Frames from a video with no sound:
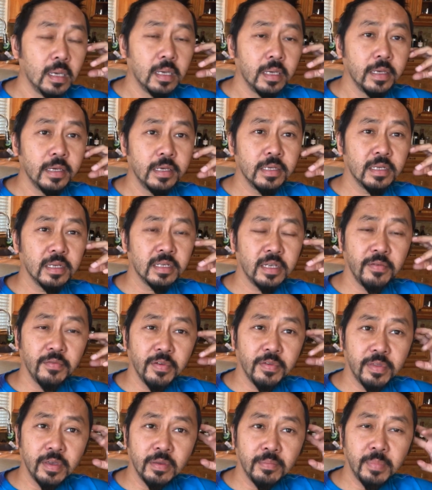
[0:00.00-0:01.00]
He says,
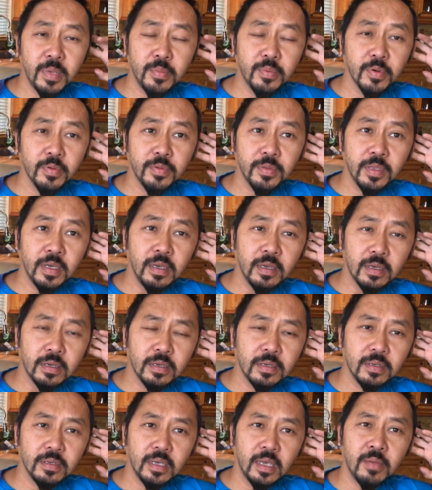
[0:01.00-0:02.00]
everything people think
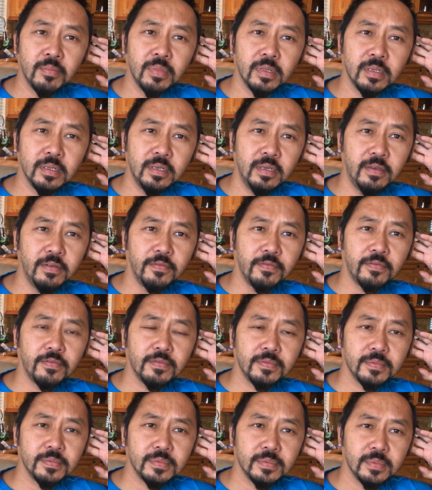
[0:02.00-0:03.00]
and believe,
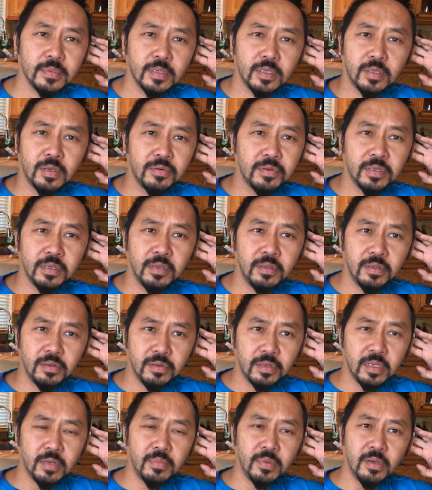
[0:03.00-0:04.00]
socially induced
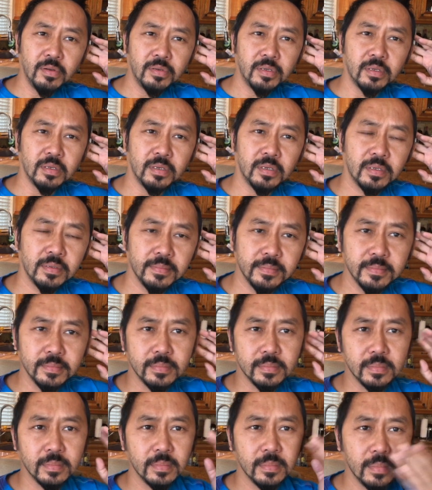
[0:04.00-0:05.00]
hypnosis,
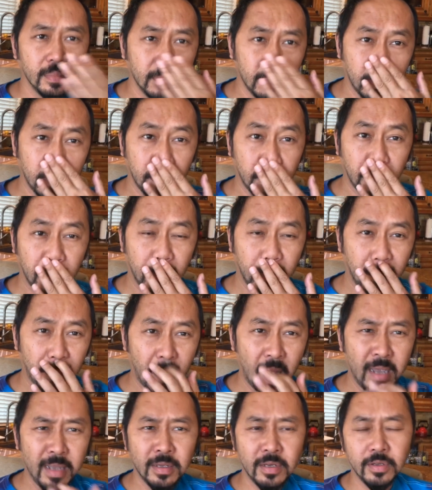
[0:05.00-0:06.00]

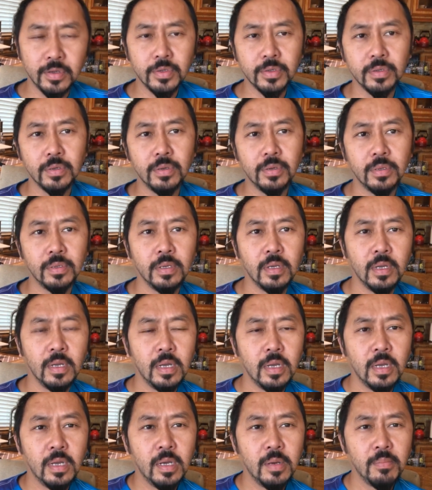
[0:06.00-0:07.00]
mind control.
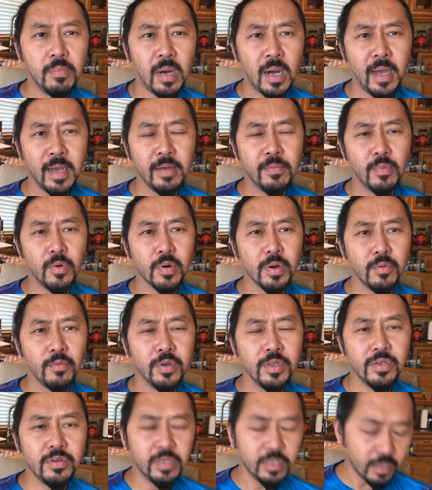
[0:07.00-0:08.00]
Buy a mortgage. When
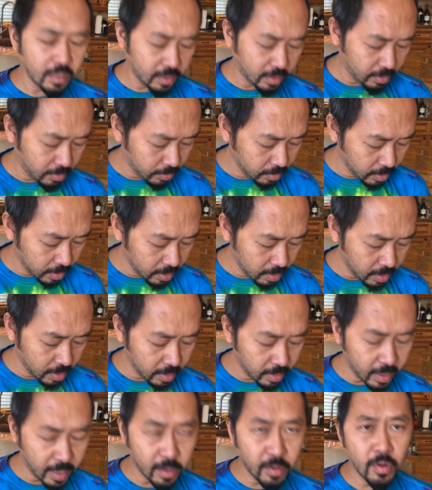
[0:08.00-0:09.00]
you start to learn
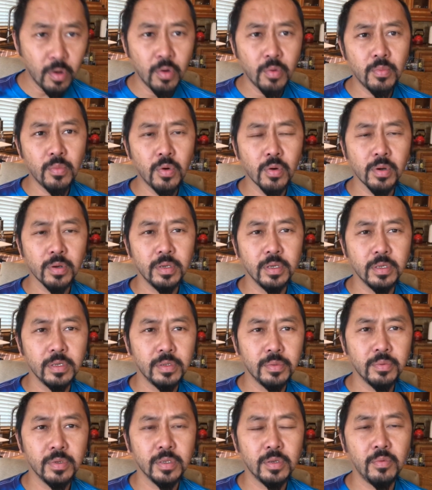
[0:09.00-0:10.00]
that a home mortgage
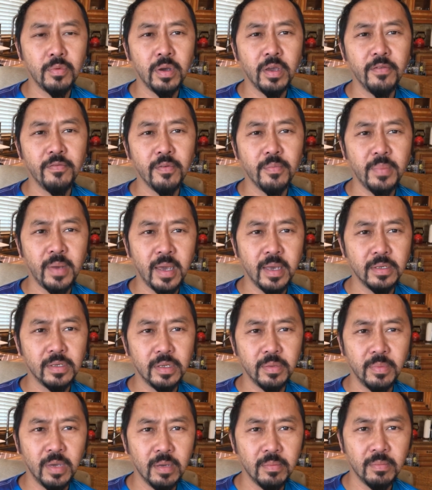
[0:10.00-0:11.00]
was a way for banks to
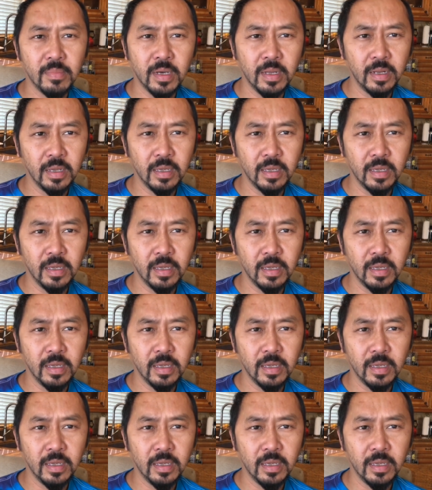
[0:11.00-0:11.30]
make money,